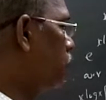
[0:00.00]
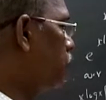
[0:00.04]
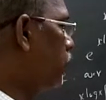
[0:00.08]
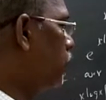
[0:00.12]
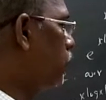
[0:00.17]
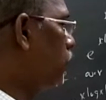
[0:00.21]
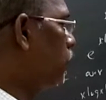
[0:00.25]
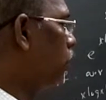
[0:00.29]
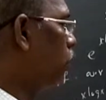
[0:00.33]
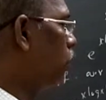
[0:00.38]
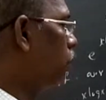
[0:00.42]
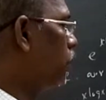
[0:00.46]

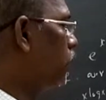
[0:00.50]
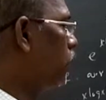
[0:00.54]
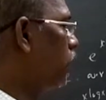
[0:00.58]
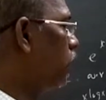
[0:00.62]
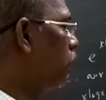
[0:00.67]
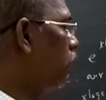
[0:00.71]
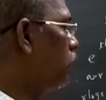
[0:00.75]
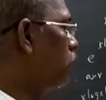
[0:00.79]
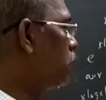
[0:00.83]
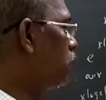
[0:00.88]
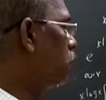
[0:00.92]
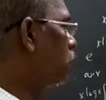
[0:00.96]
power y
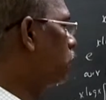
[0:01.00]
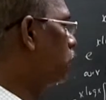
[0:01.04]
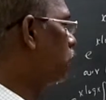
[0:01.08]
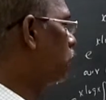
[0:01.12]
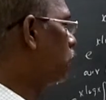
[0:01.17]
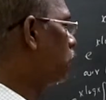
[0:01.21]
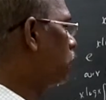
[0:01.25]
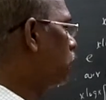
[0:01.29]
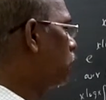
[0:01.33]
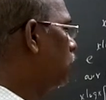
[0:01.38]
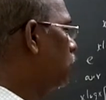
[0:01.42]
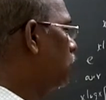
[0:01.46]
minus
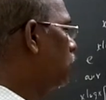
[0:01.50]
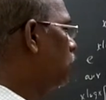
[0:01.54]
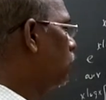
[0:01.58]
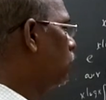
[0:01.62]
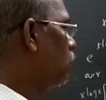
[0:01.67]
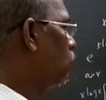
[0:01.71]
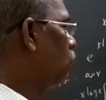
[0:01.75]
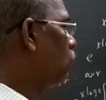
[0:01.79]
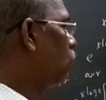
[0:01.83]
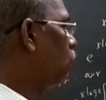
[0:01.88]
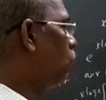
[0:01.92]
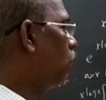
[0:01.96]

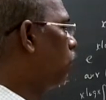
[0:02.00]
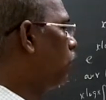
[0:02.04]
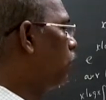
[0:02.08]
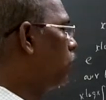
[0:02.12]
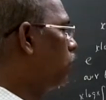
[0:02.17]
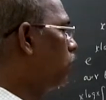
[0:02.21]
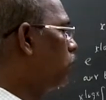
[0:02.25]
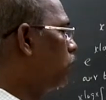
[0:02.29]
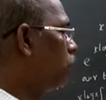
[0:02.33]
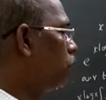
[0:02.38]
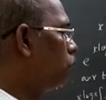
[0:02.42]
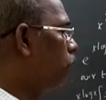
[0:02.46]
1
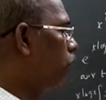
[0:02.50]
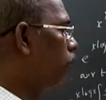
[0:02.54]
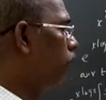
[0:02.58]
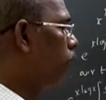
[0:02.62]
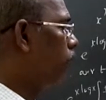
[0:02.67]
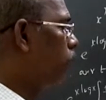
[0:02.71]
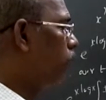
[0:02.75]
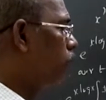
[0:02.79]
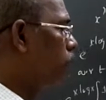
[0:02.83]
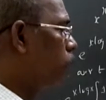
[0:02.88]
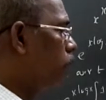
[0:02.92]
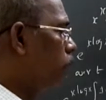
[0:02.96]
into y,